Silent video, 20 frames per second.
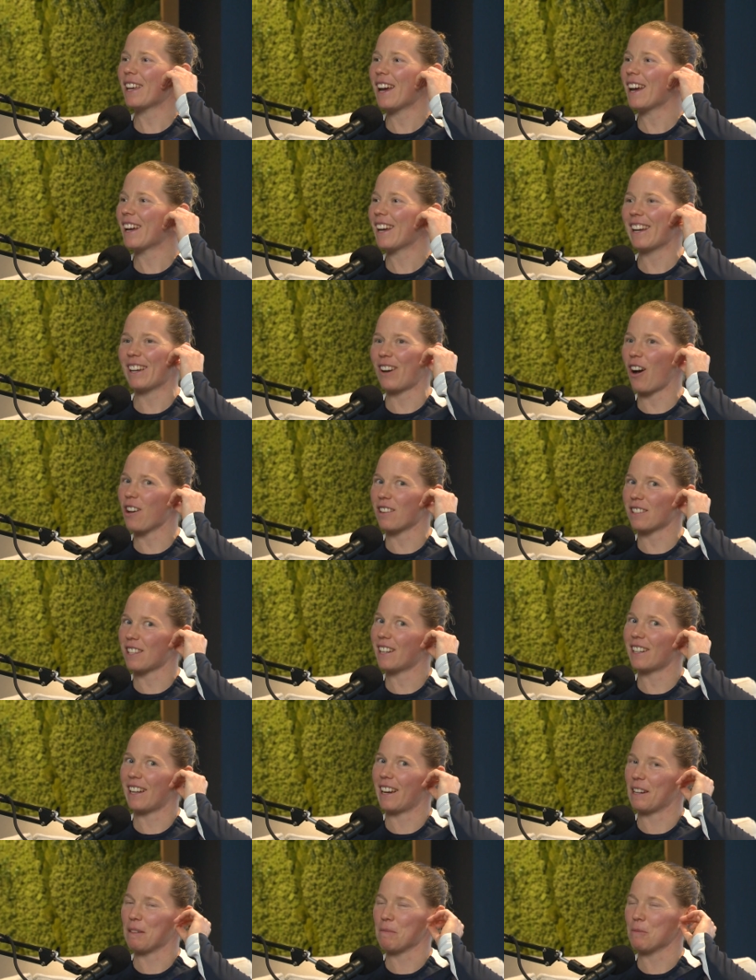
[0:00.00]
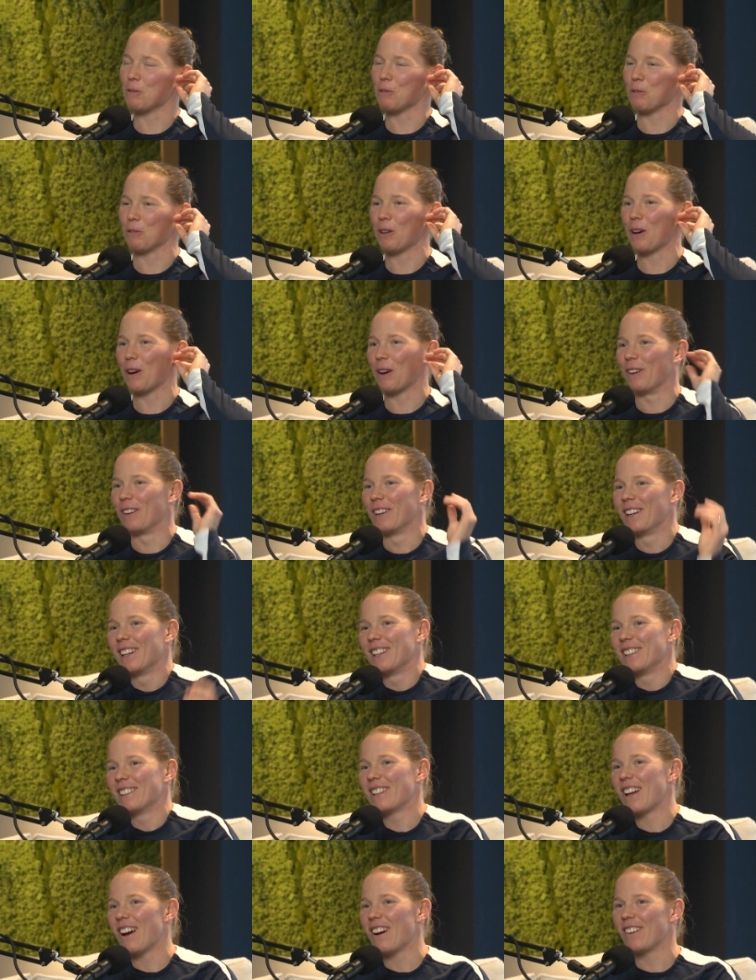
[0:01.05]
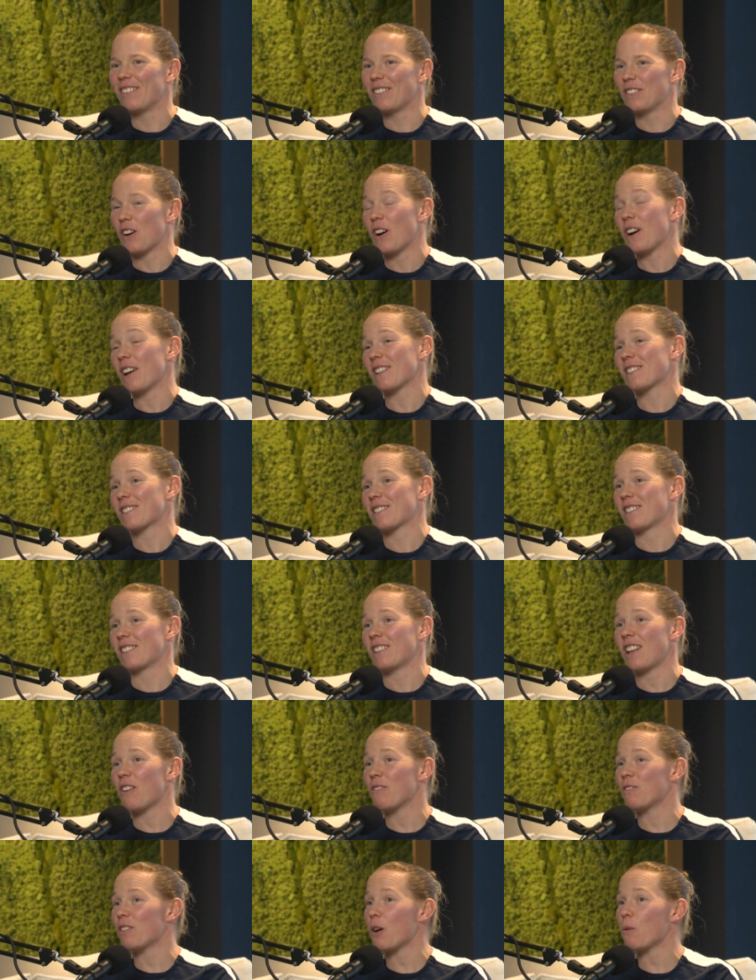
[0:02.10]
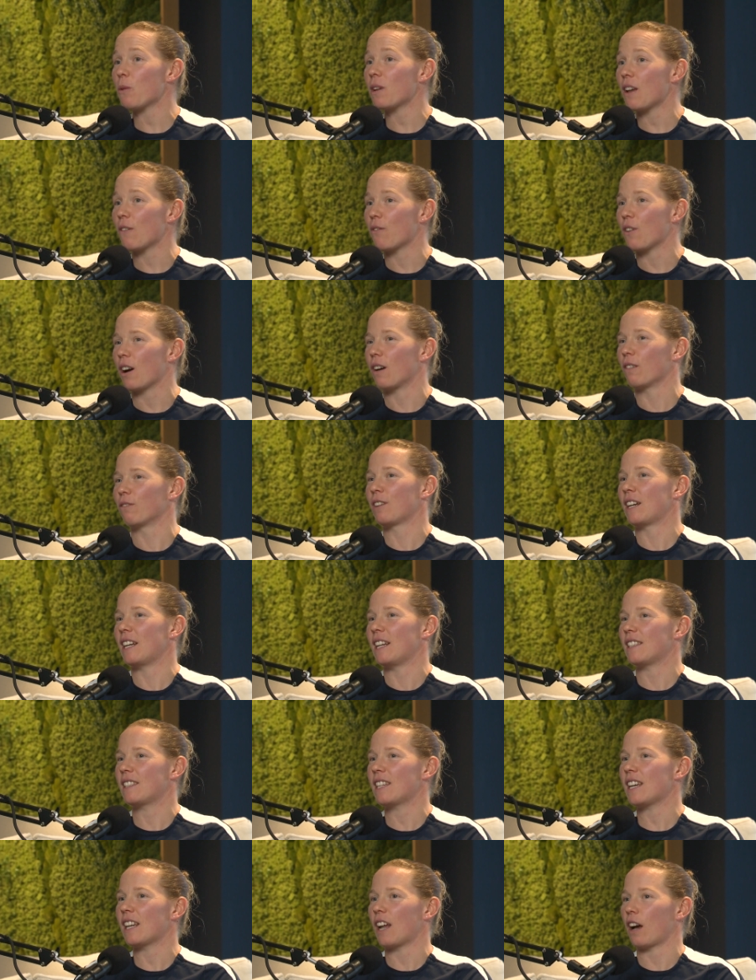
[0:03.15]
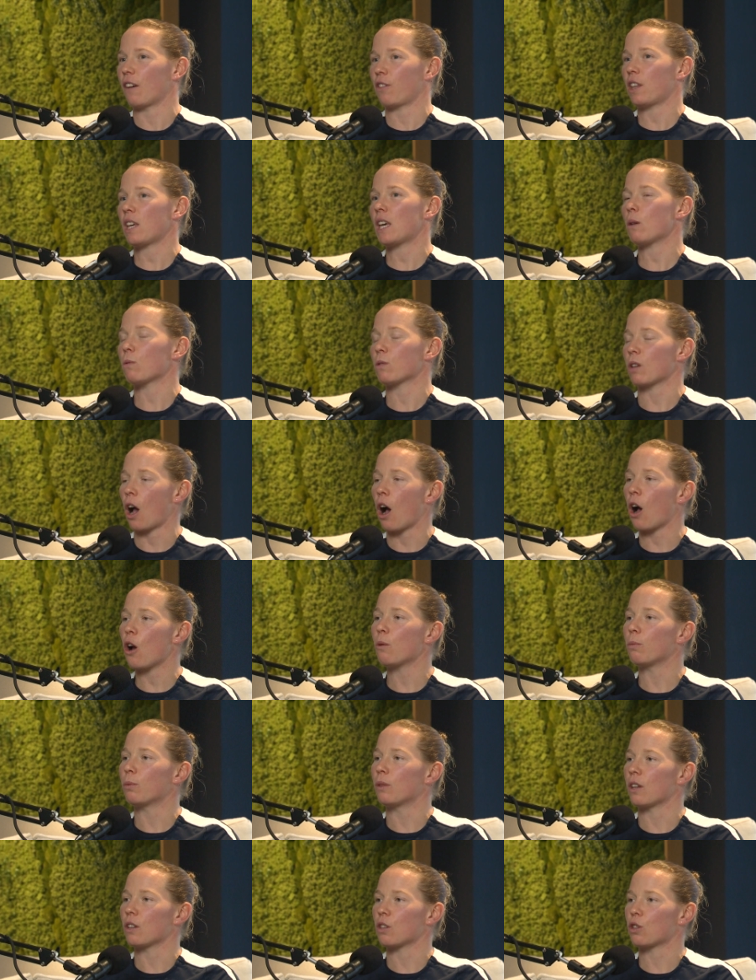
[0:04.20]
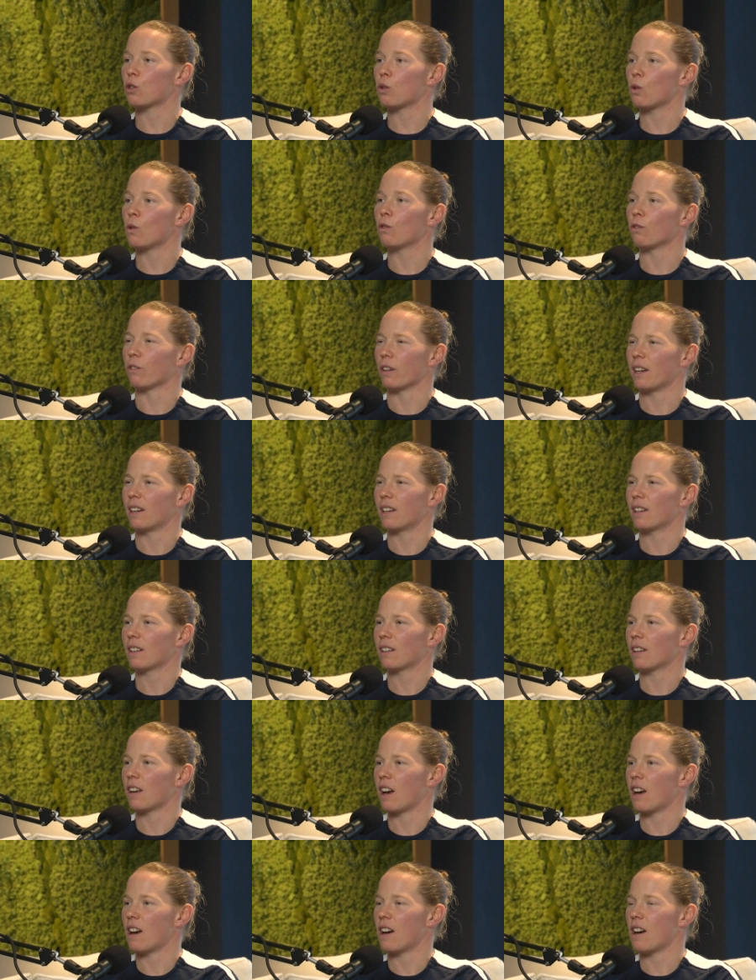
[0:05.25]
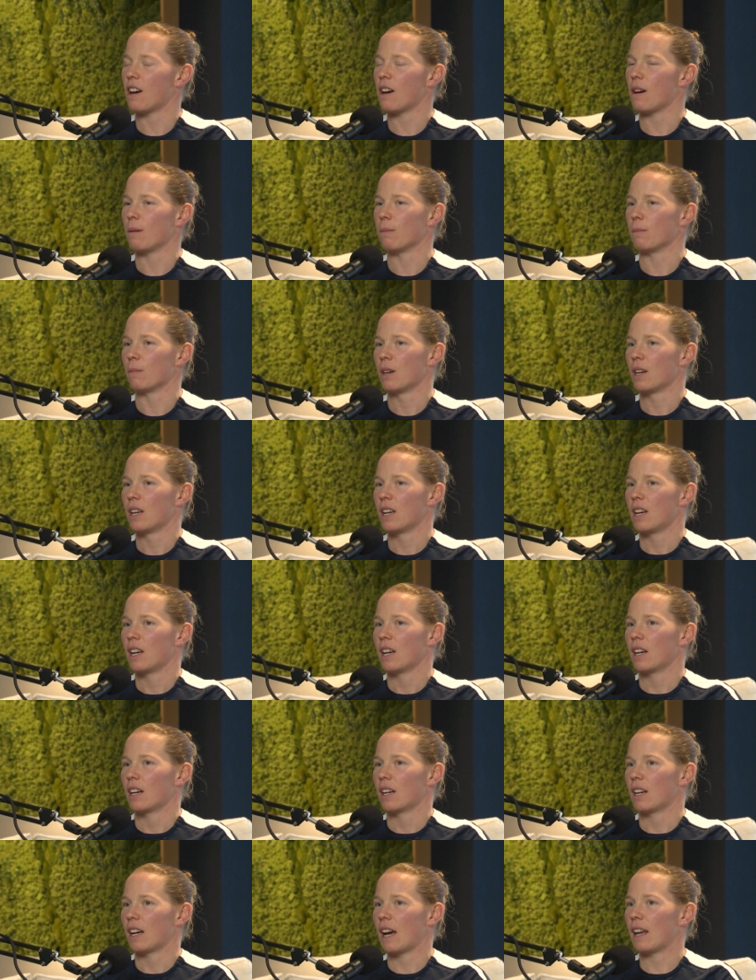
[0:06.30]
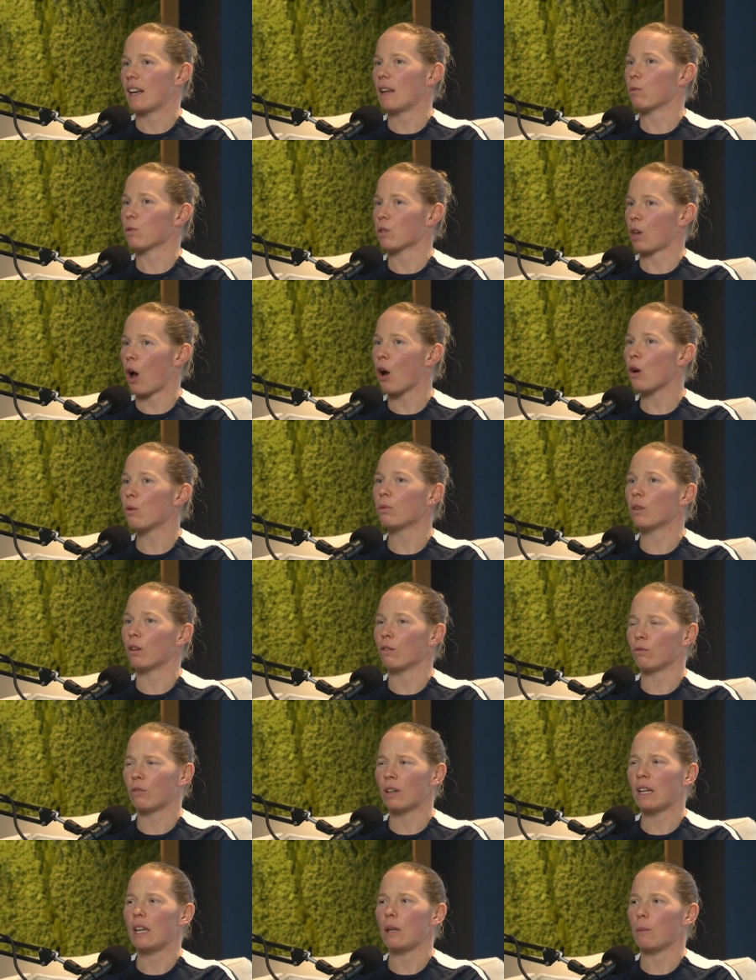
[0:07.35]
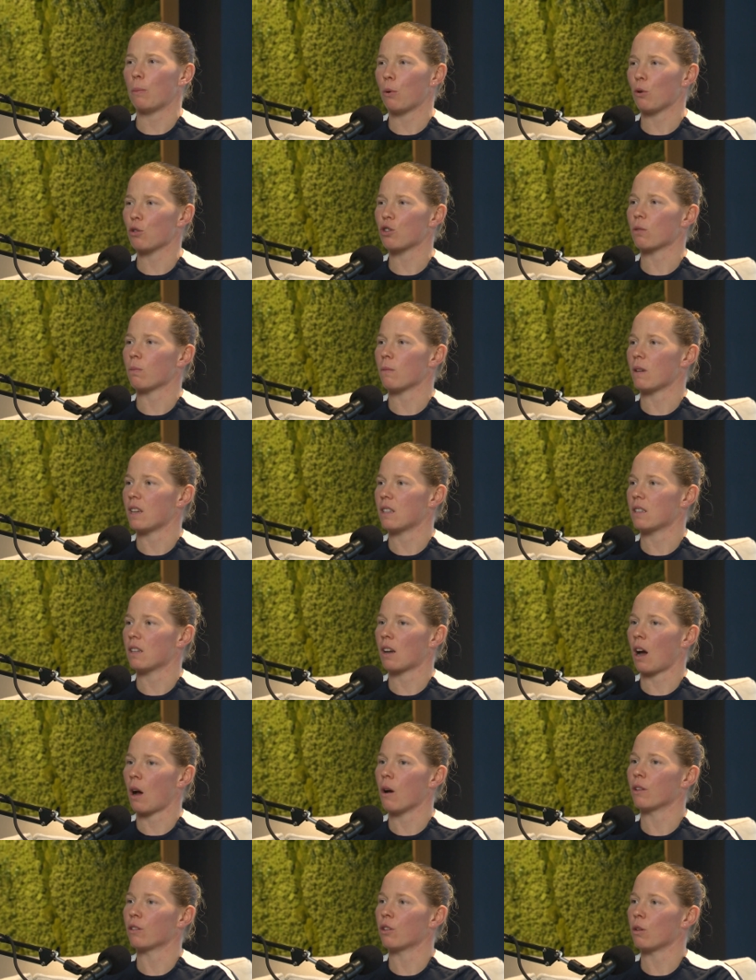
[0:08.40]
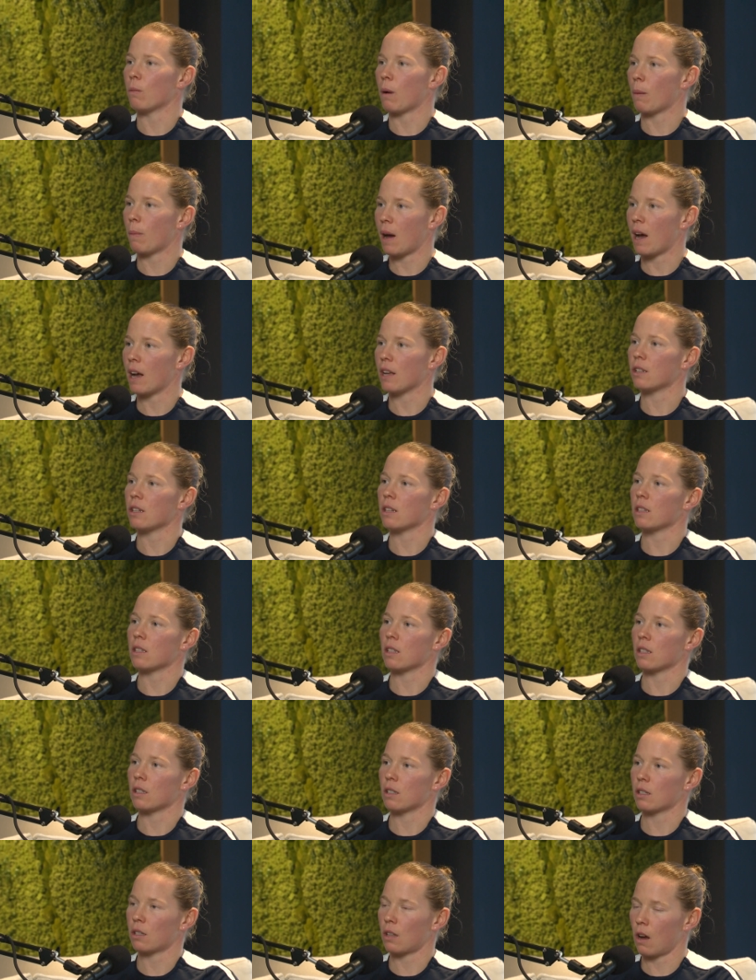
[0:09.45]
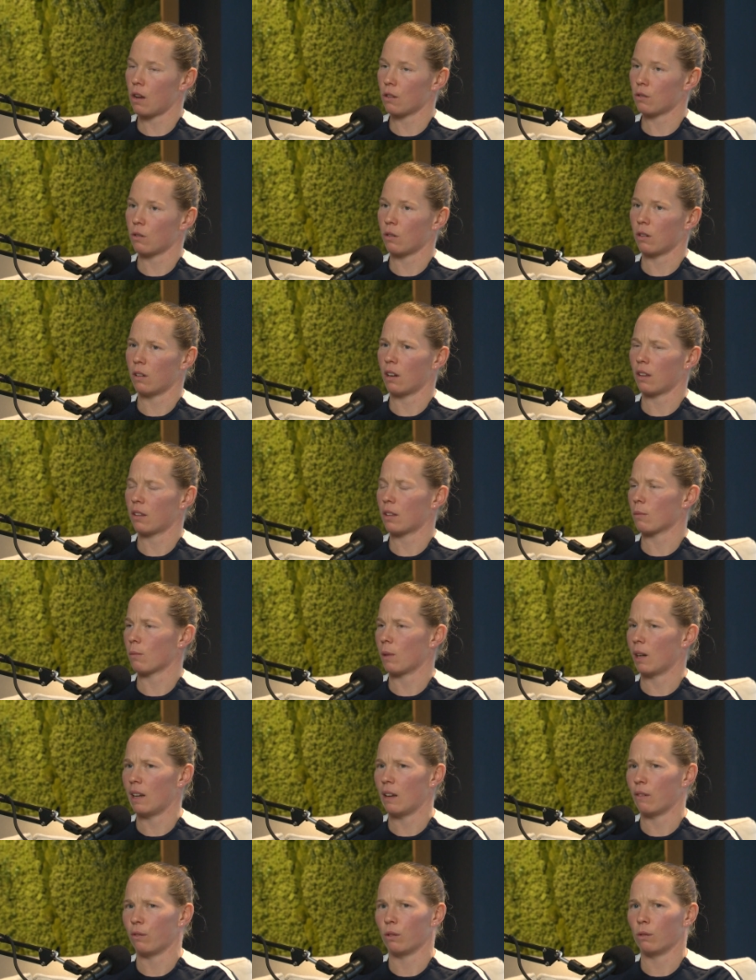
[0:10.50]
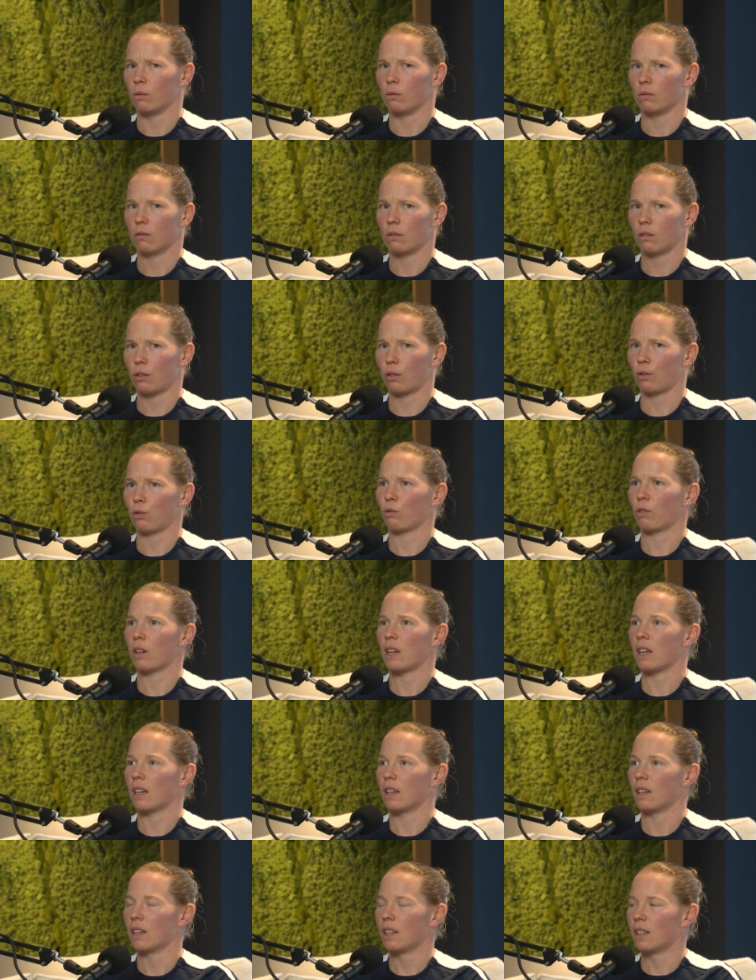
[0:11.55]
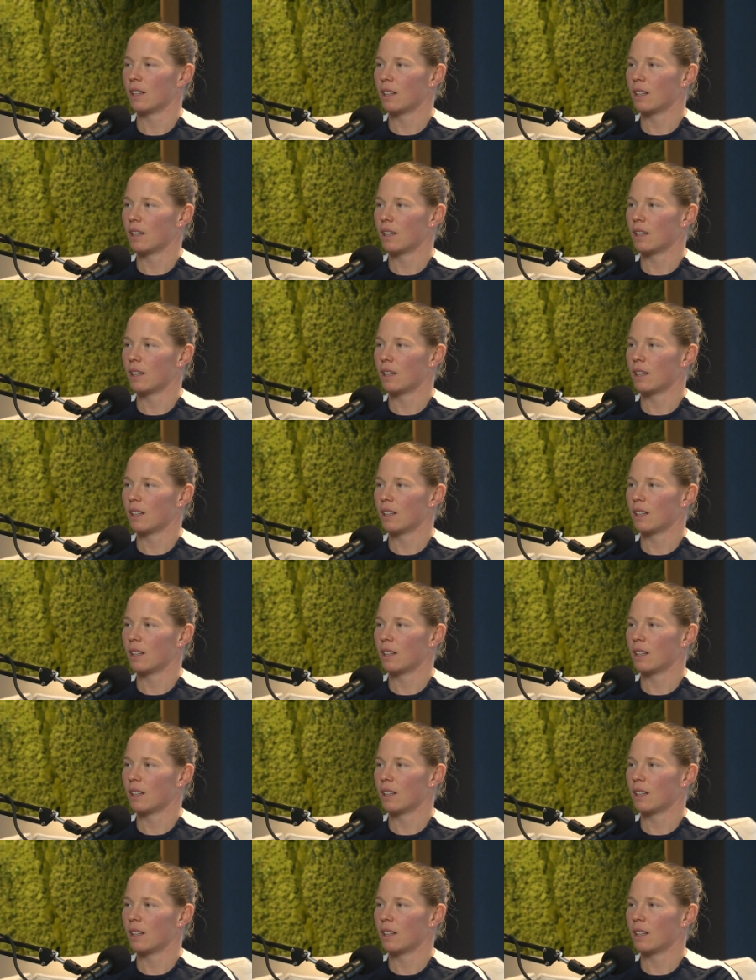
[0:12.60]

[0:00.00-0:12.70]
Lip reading: Yeah, you can't say that anymore. No, no one ever really did. I think it was Hope that saw it, and it was Hope that really pushed me to go and do my badges and start doing, I think, my level 3,